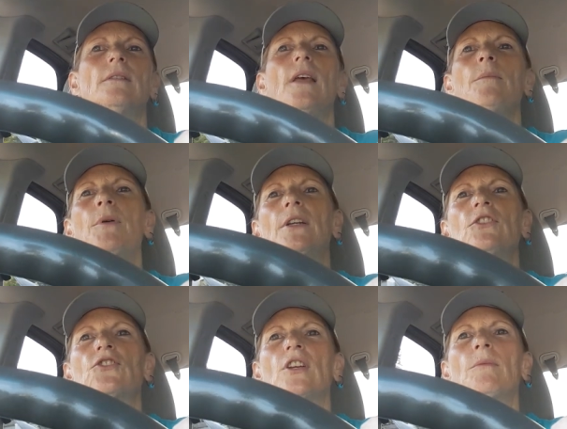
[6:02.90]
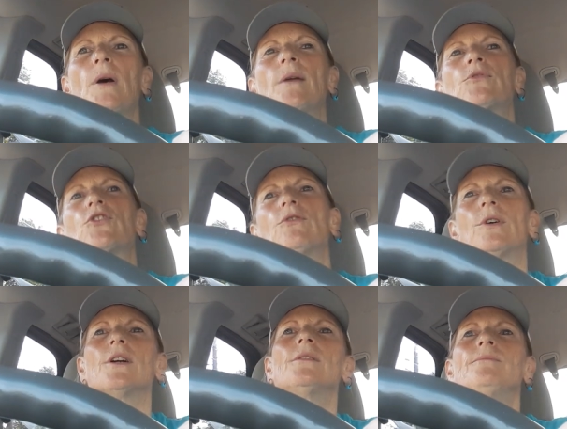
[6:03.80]
they punished him, I'm
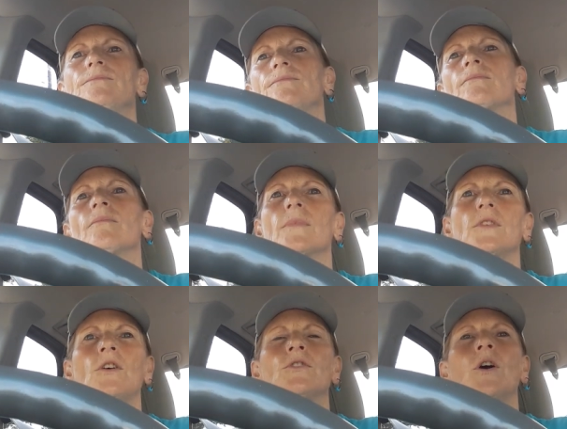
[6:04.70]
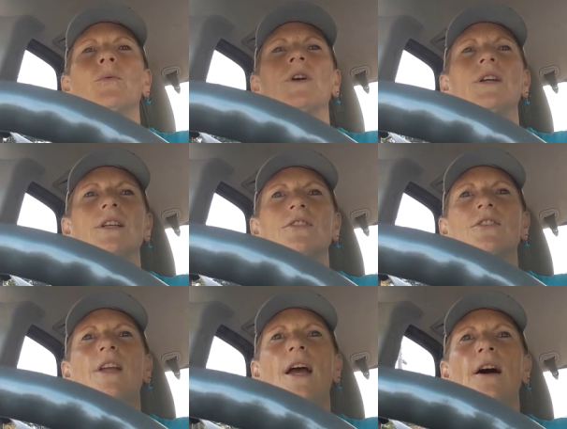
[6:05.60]
sure. Don't know where he is
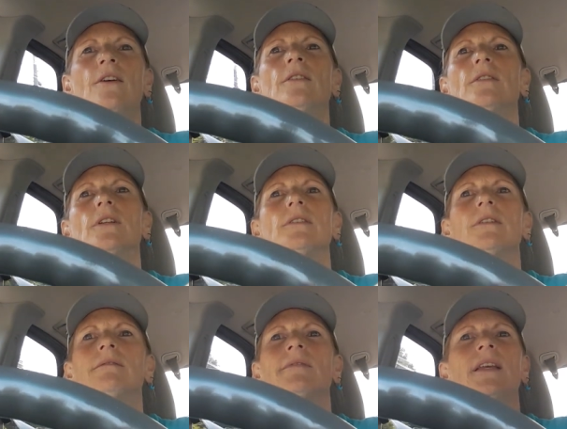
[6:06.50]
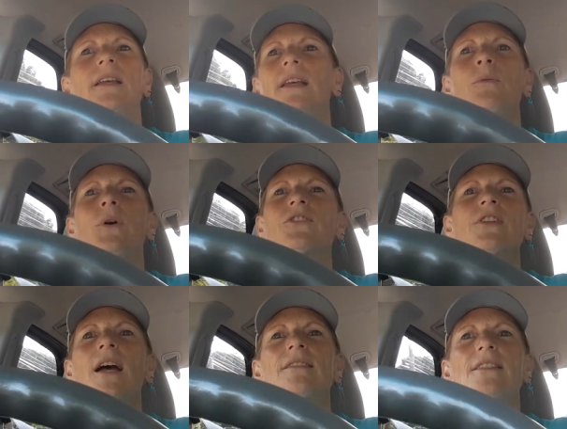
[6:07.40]
now. It was
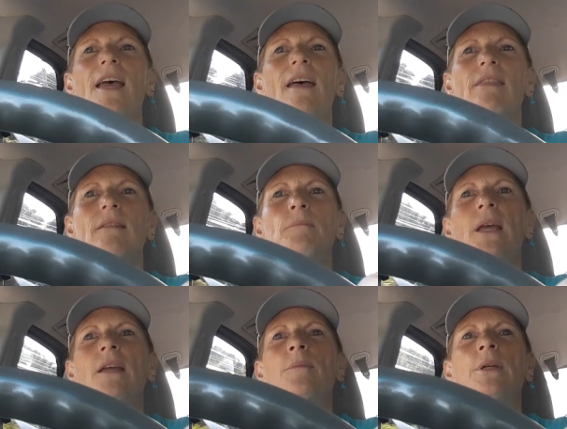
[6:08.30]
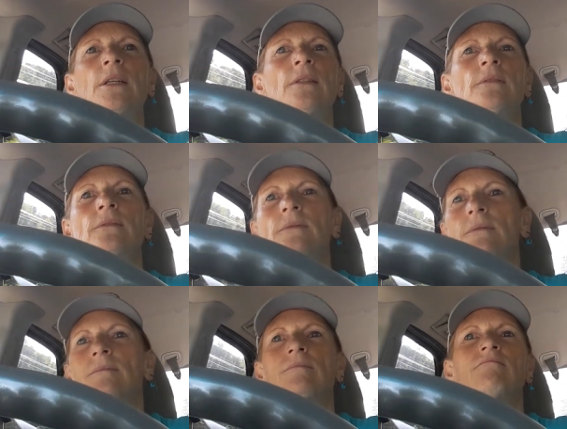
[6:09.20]
not death. It may have been
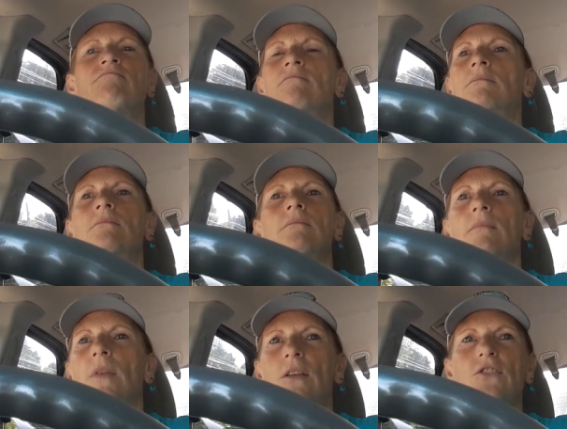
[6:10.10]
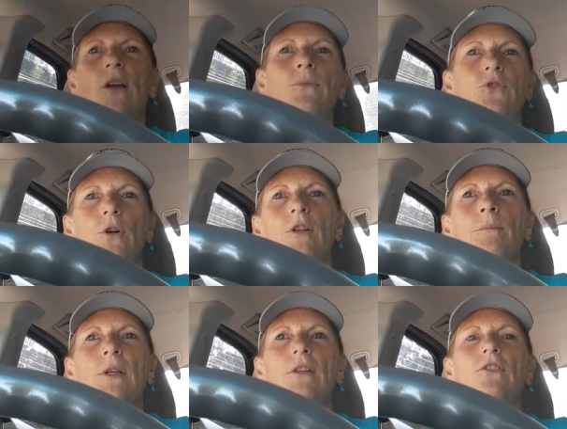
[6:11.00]
some sort of
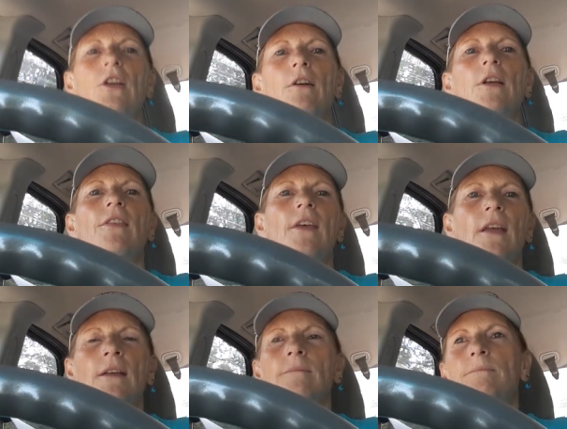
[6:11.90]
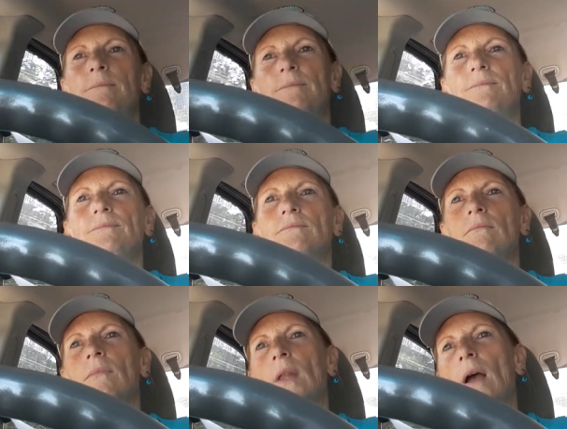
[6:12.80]
military thing.
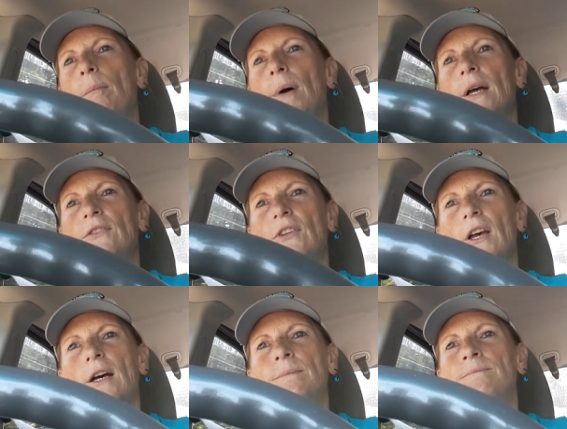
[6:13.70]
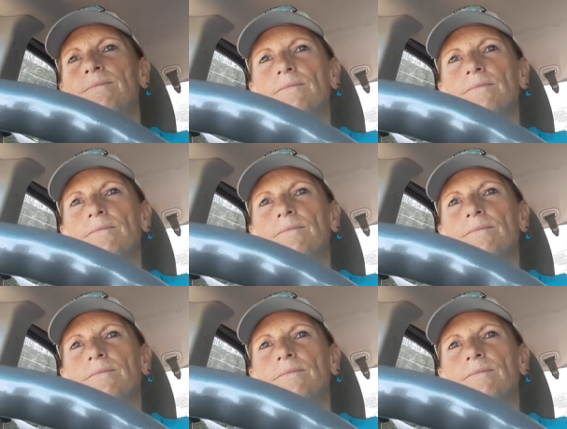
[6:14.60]
But um,